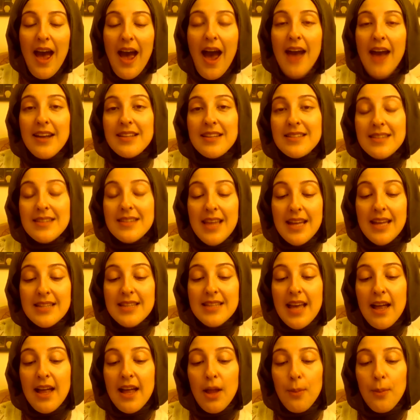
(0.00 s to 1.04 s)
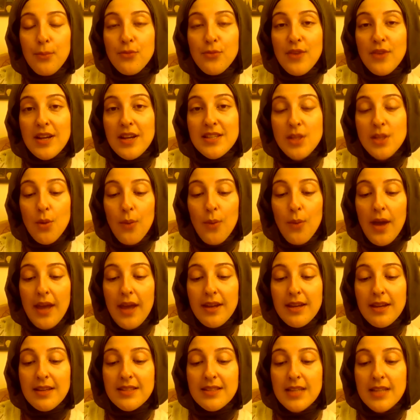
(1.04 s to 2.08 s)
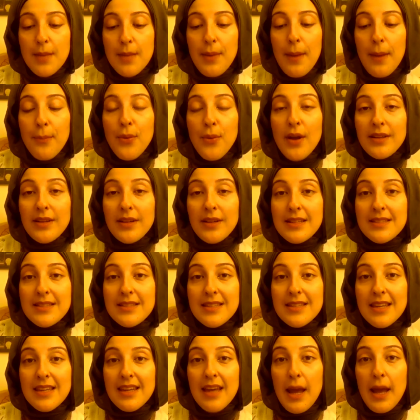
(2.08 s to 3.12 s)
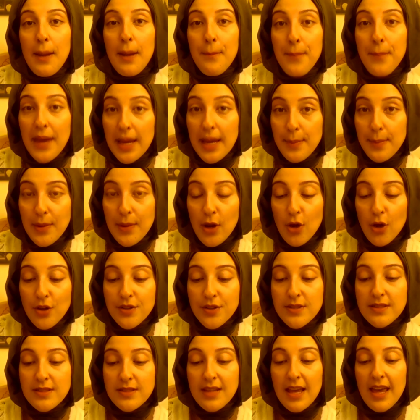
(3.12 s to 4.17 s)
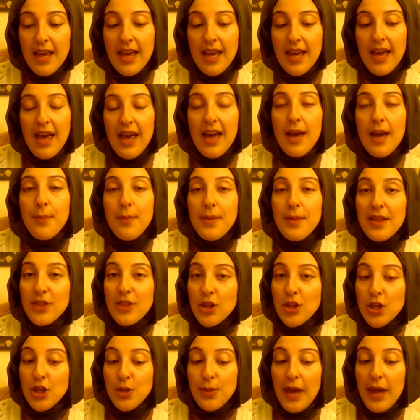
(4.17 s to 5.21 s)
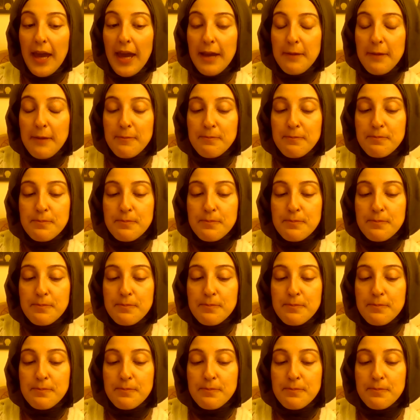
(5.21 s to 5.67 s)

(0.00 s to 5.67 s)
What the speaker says: and it's there to help raise awareness about pregnancy and baby loss in the UK.